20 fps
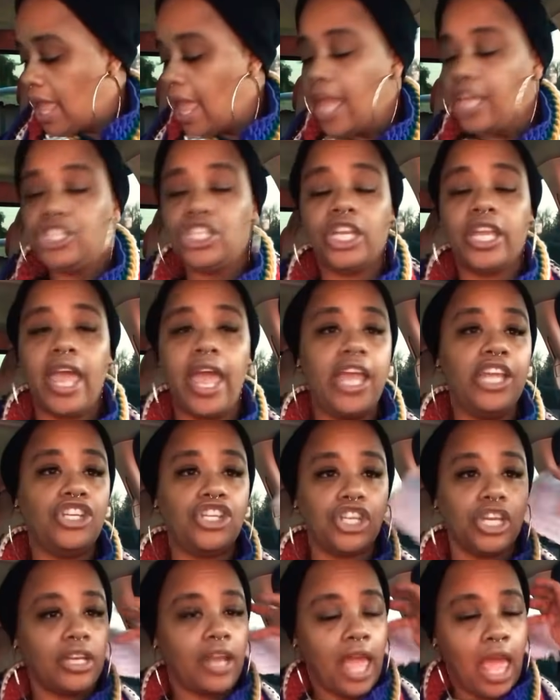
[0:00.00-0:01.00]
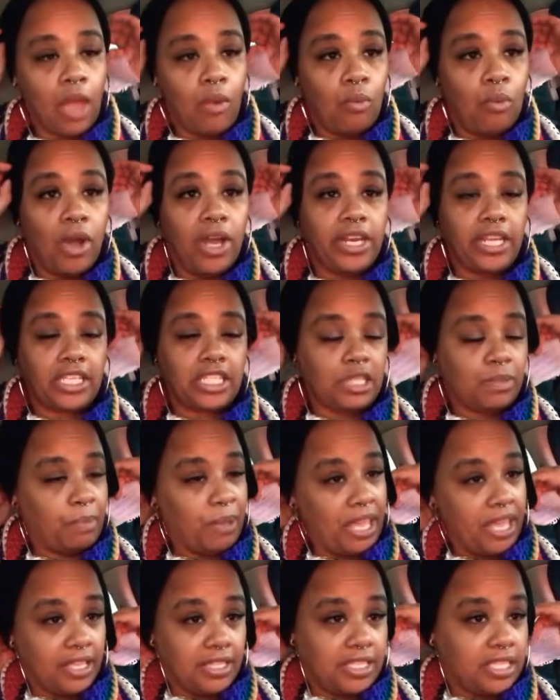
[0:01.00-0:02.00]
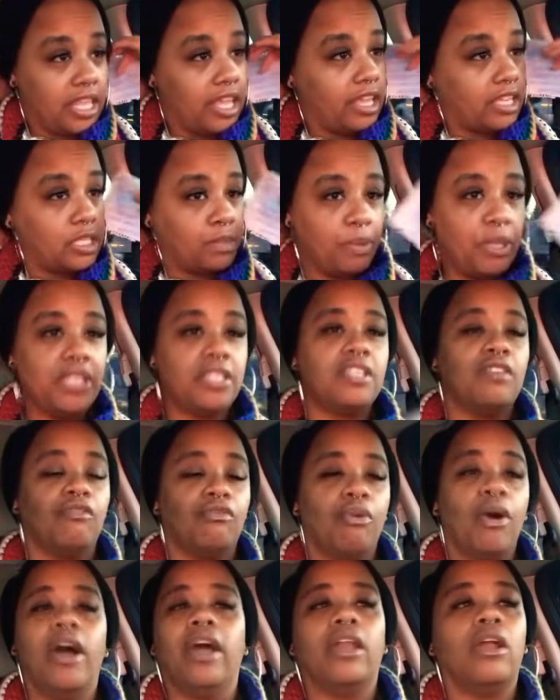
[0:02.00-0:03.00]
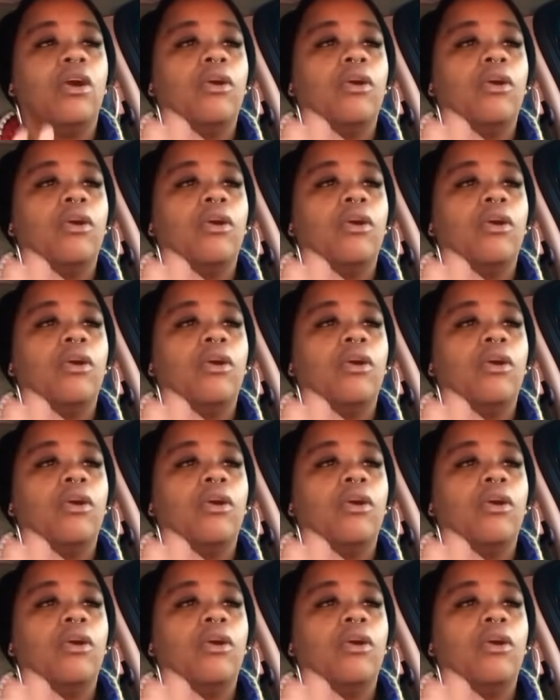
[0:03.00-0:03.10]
education at what expense? The expense of what?